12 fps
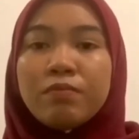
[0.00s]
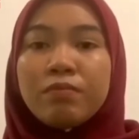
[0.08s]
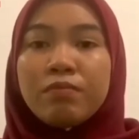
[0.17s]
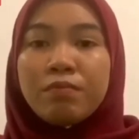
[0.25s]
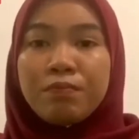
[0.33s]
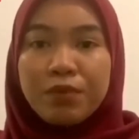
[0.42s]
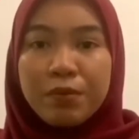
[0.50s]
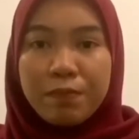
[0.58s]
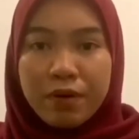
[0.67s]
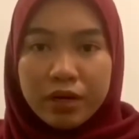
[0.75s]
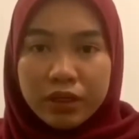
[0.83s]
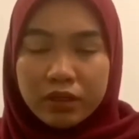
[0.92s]

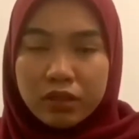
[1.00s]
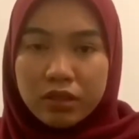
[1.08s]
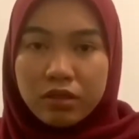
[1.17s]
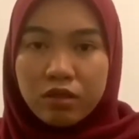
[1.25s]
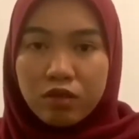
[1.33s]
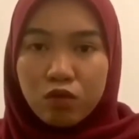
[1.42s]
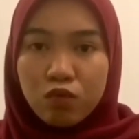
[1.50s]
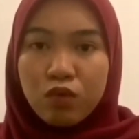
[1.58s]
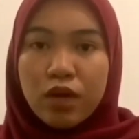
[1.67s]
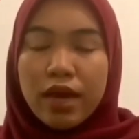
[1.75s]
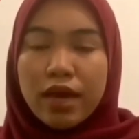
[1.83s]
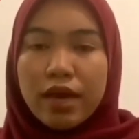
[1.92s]
preparation to
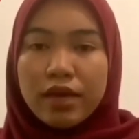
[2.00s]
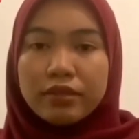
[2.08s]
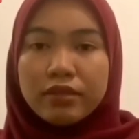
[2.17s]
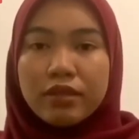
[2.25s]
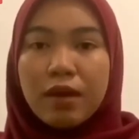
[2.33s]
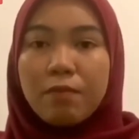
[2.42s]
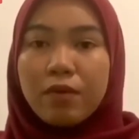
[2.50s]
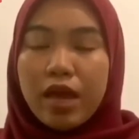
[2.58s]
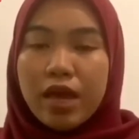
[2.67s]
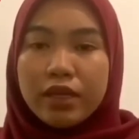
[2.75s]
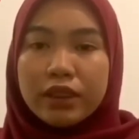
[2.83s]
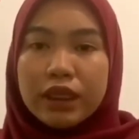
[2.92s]
accept and
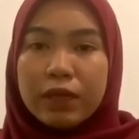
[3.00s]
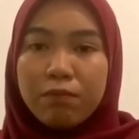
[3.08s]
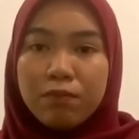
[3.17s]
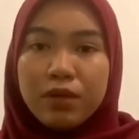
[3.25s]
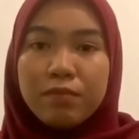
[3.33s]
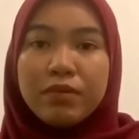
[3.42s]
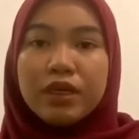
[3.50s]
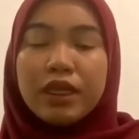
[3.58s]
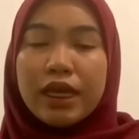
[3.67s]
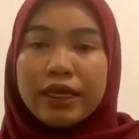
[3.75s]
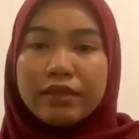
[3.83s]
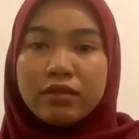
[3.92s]
implement it
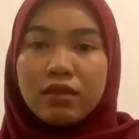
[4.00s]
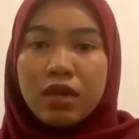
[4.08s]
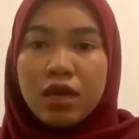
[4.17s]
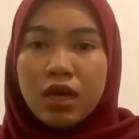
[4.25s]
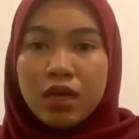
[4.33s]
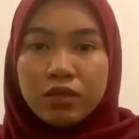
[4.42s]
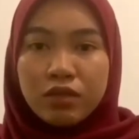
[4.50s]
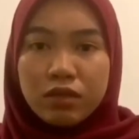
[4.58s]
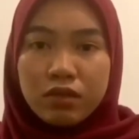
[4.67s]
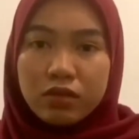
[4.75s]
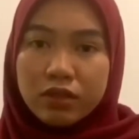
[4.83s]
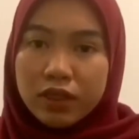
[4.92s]

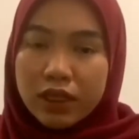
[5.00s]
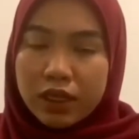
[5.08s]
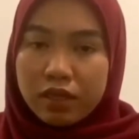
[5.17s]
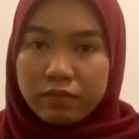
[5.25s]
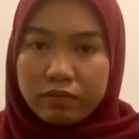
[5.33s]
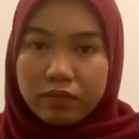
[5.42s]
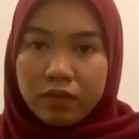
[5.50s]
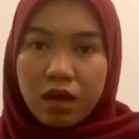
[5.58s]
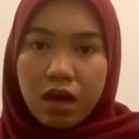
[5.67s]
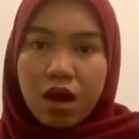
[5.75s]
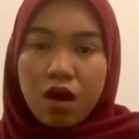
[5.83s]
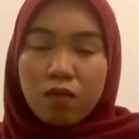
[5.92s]
seriously.
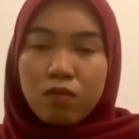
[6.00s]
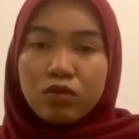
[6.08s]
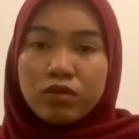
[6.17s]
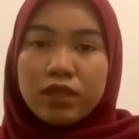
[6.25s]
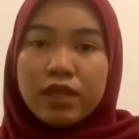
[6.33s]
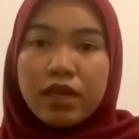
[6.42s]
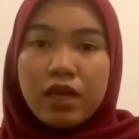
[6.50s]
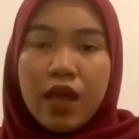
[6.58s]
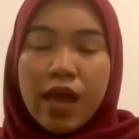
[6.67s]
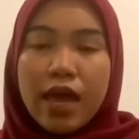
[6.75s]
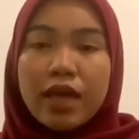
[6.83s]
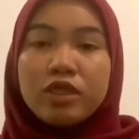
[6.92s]
Mostly
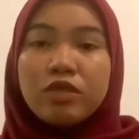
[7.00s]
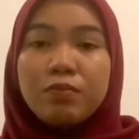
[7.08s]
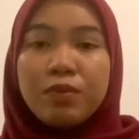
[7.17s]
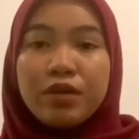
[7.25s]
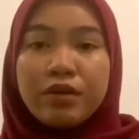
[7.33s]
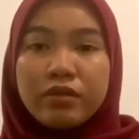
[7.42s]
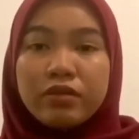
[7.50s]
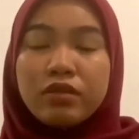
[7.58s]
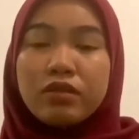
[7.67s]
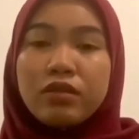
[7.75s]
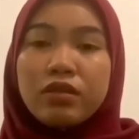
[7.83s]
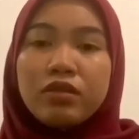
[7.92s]
experienced
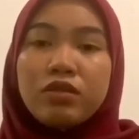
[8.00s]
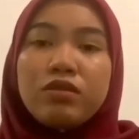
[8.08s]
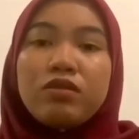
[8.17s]
teachers,